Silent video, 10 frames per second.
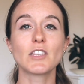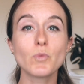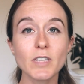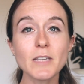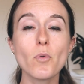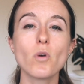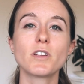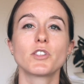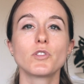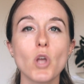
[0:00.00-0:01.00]
It's really
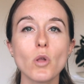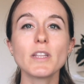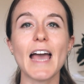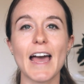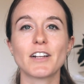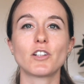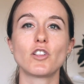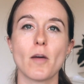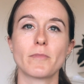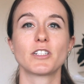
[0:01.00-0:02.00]
important to slowly add
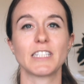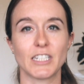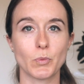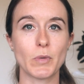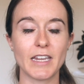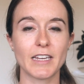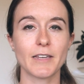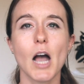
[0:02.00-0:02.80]
kilometers each week.